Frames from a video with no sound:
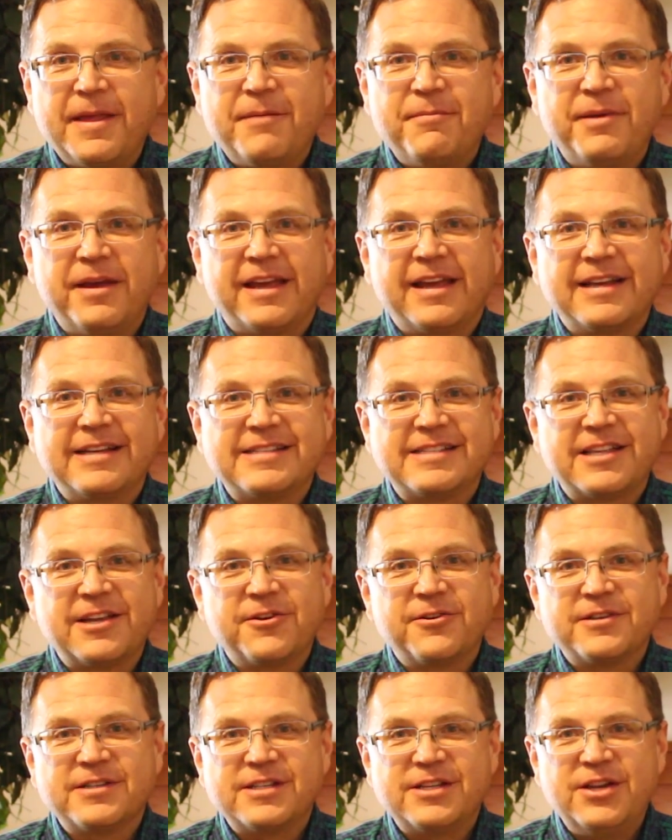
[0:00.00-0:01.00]
because
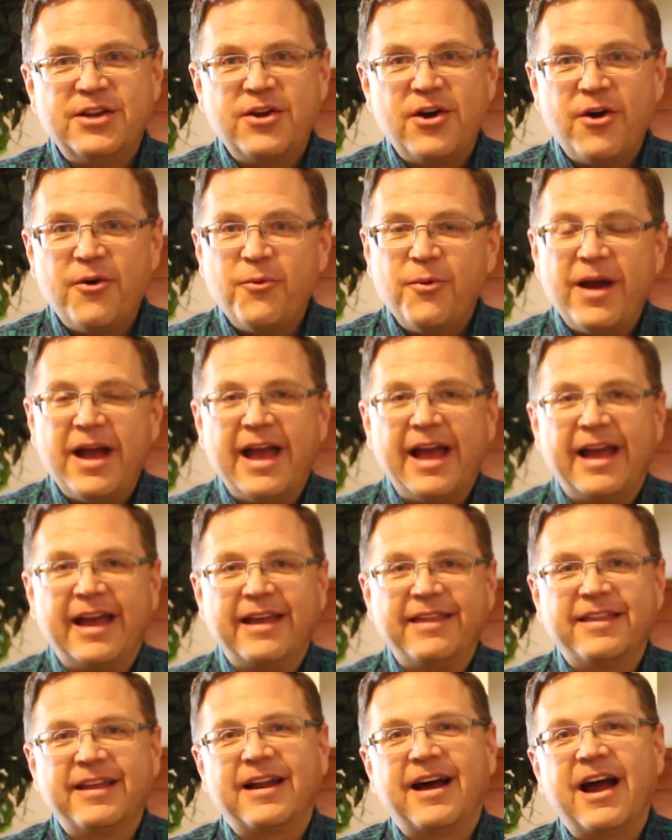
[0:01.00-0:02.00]
there is no
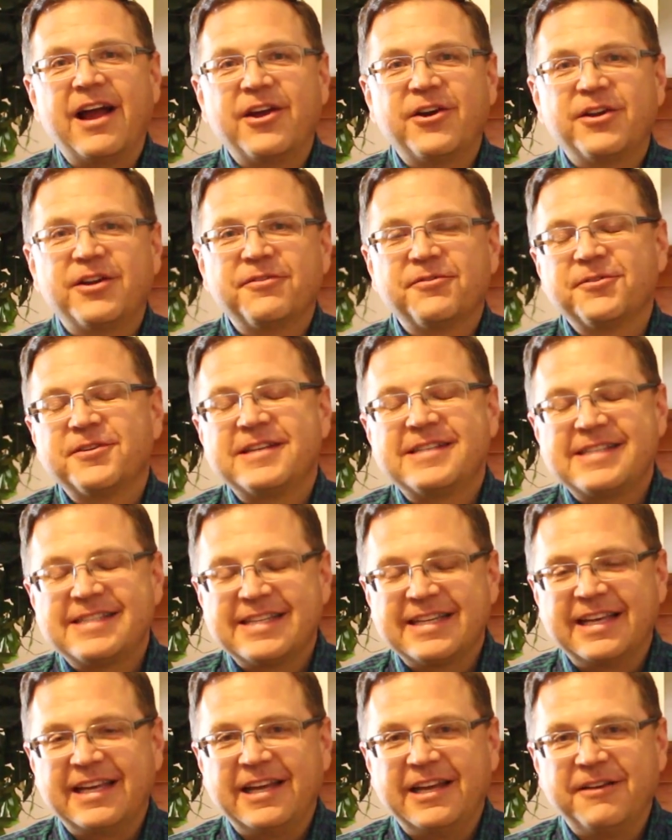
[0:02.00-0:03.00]
way that I could have
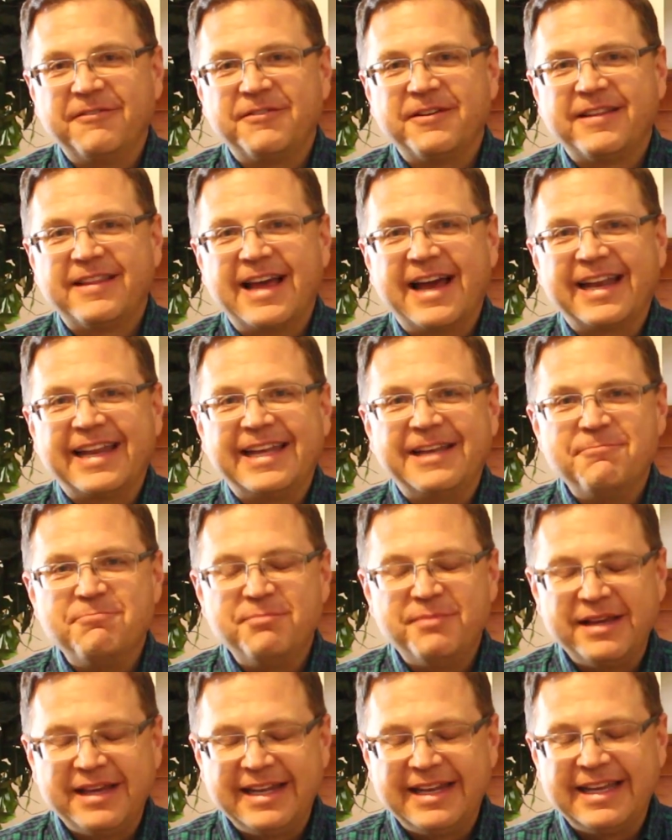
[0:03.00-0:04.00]
received that
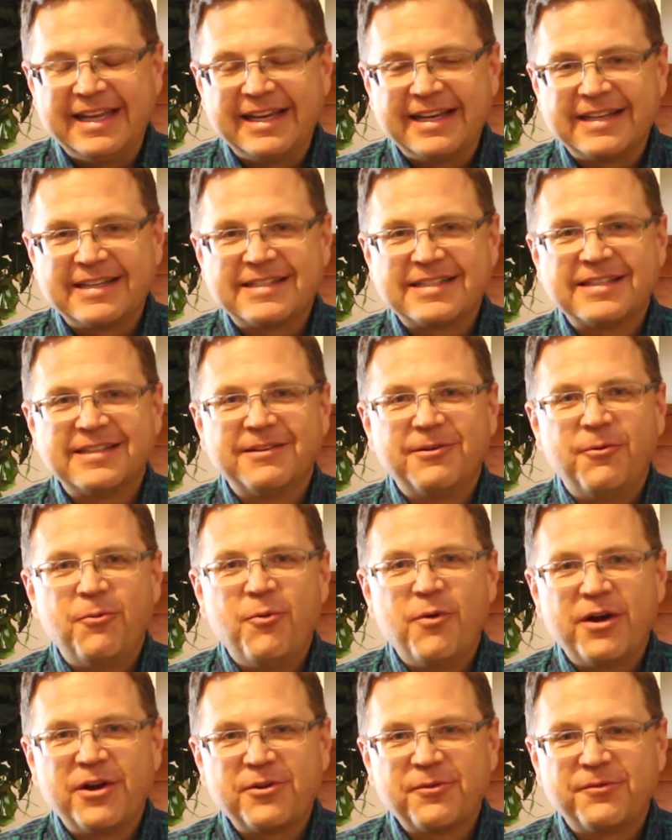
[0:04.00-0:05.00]
immediate,
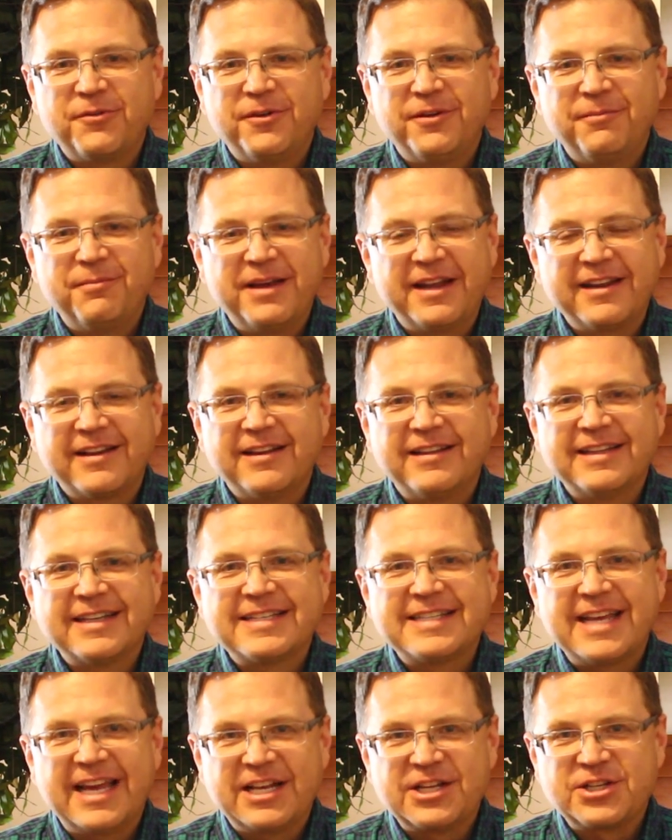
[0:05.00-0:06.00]
wonderful medical
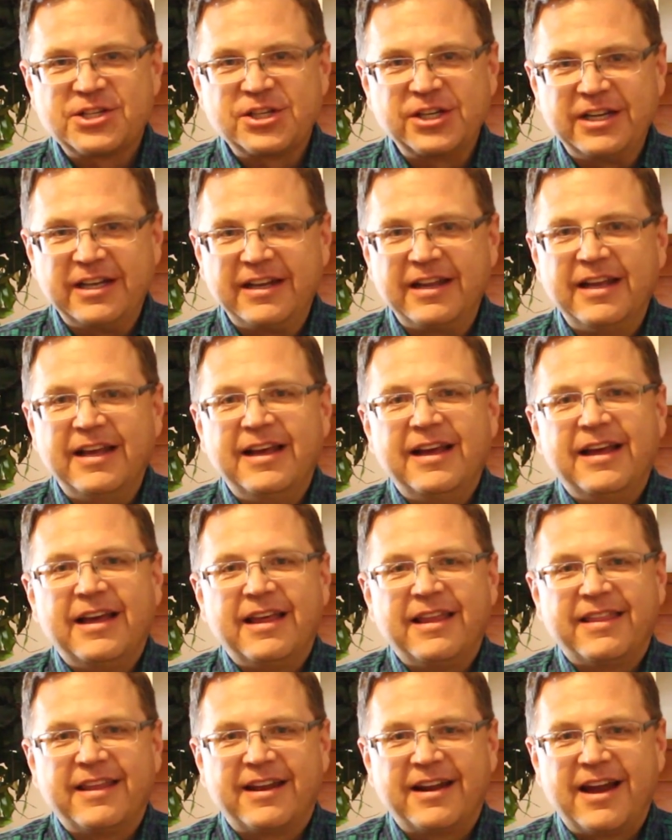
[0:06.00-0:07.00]
attention
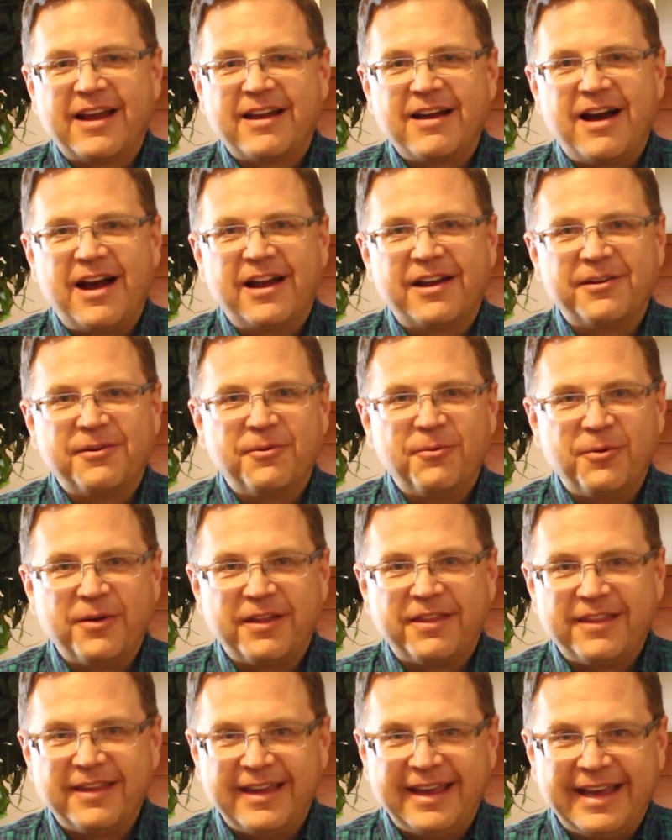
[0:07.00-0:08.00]
that I got
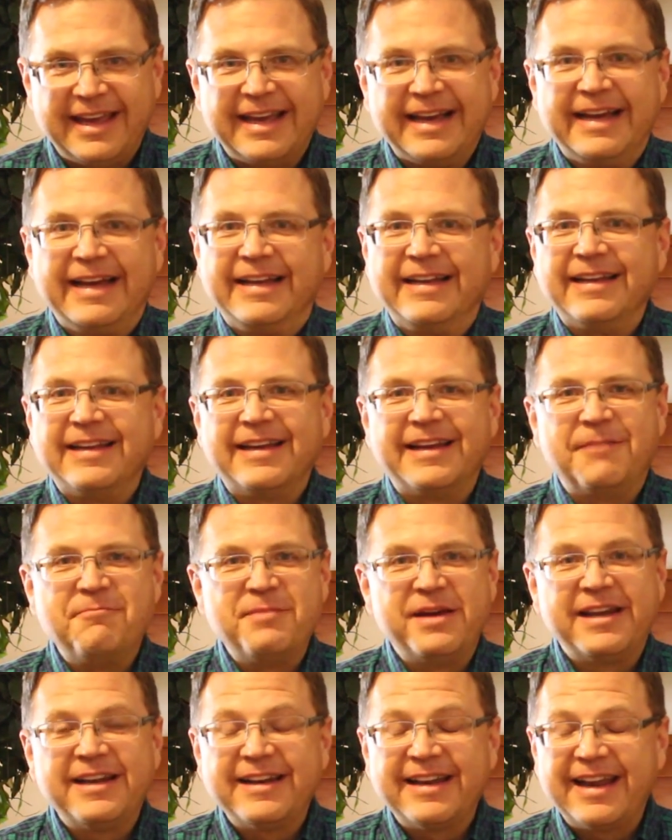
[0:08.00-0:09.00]
within a
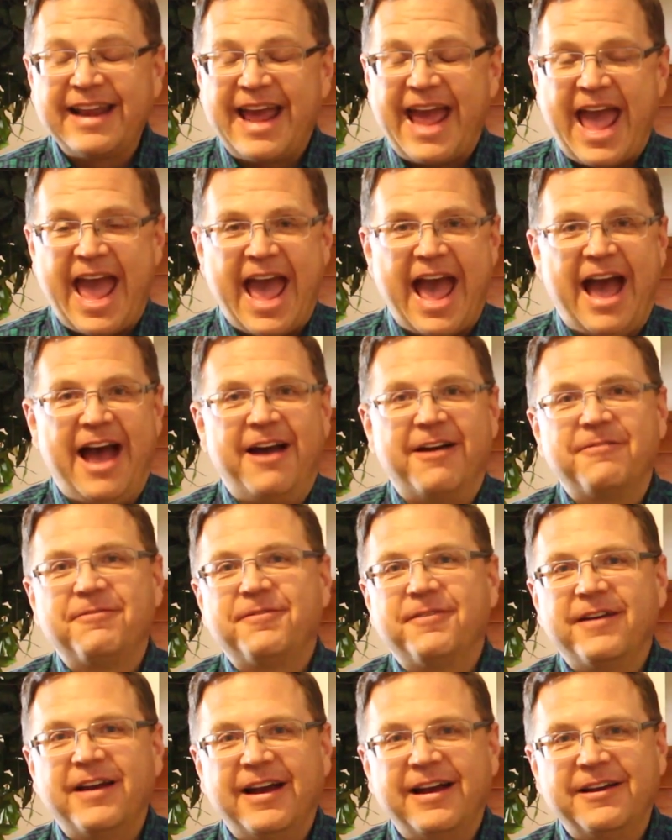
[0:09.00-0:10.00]
minute and a half
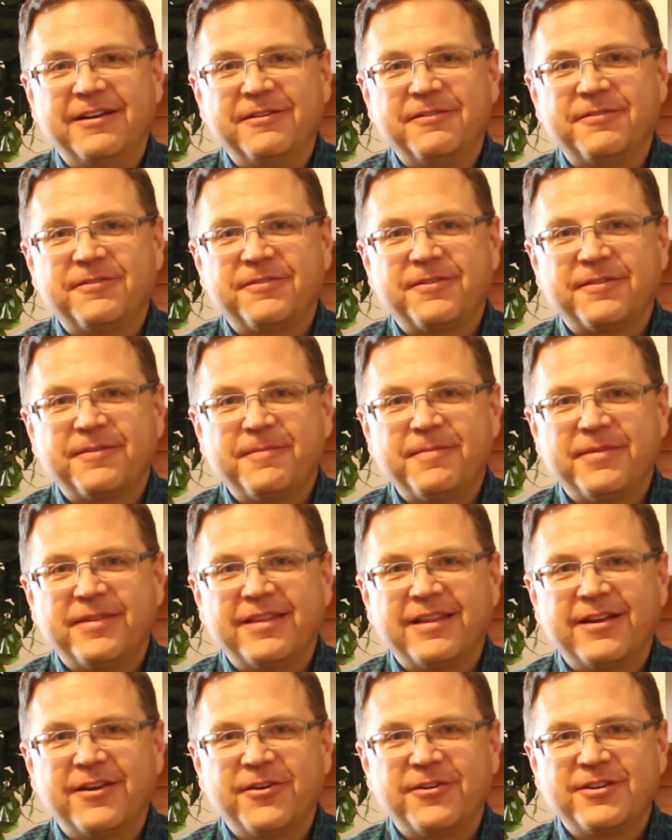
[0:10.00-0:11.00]
of
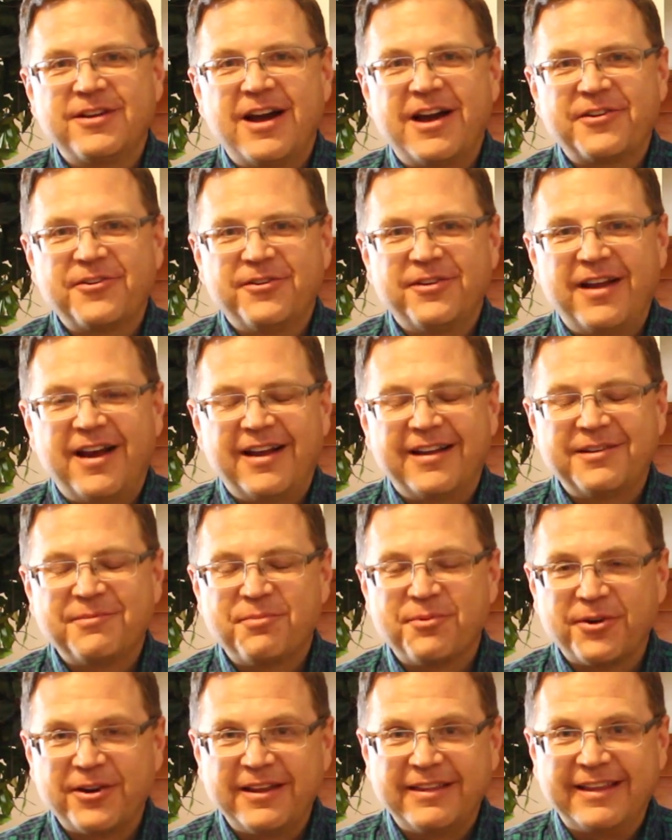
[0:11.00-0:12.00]
her daughter not
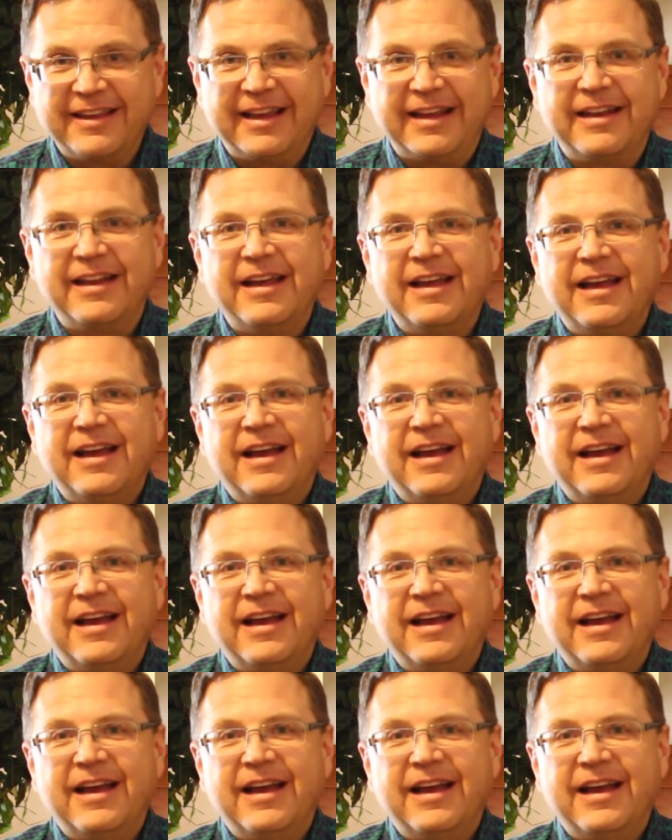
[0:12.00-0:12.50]
breathing.